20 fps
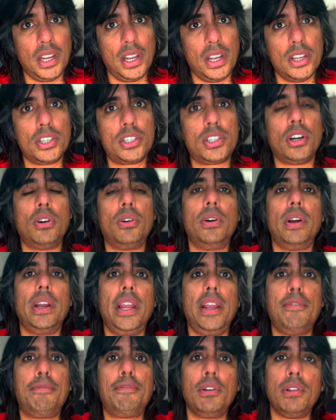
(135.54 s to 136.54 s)
So
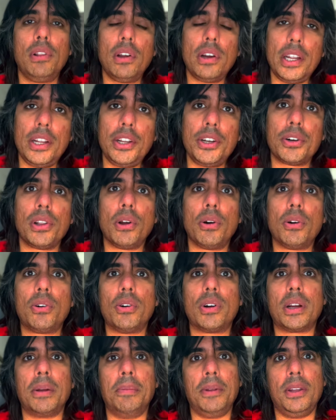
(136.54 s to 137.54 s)
if you look in your local
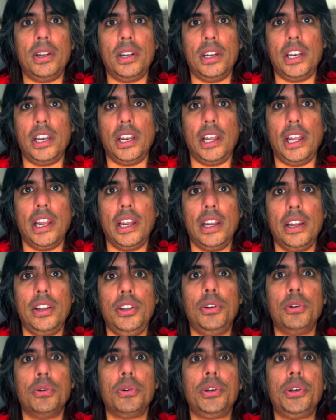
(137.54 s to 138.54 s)
community,
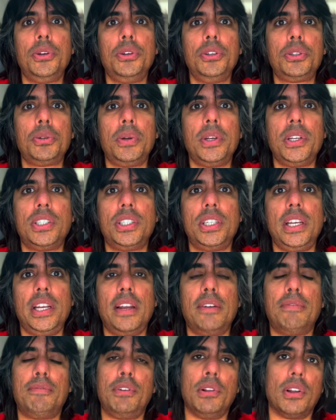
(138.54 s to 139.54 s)
you'll usually see,
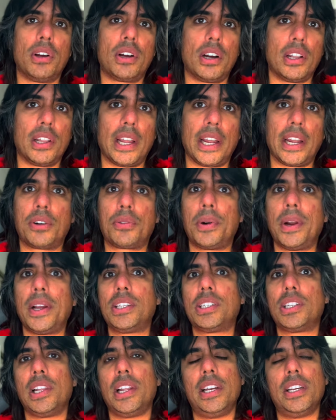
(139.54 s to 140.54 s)
if you look on like
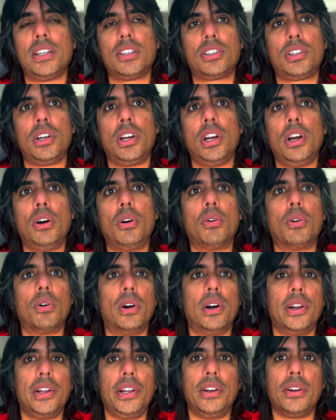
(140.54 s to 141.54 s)
Craigslist
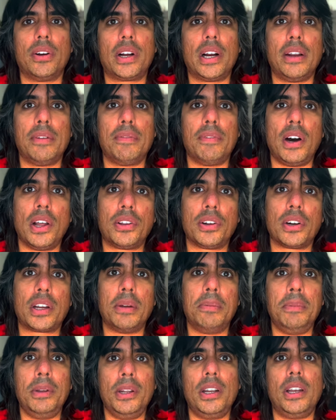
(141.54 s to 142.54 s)
or, kind of other
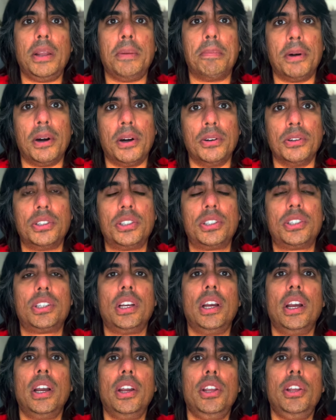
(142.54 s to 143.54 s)
community posts,
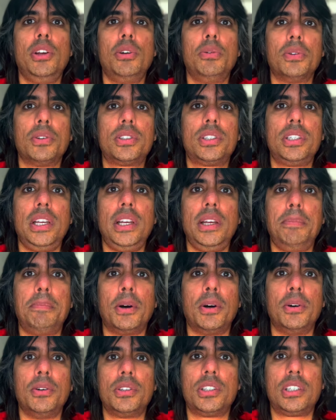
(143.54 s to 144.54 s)
you will see
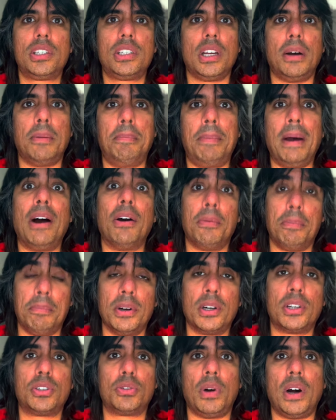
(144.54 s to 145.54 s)
posts about
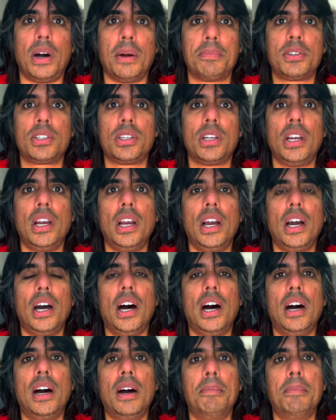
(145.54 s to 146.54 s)
book swaps.
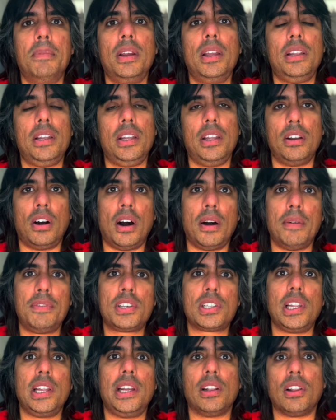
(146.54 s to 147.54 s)

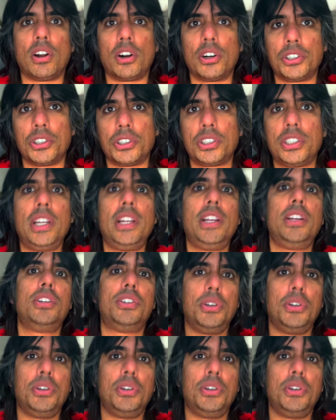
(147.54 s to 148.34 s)
Obviously in larger cities,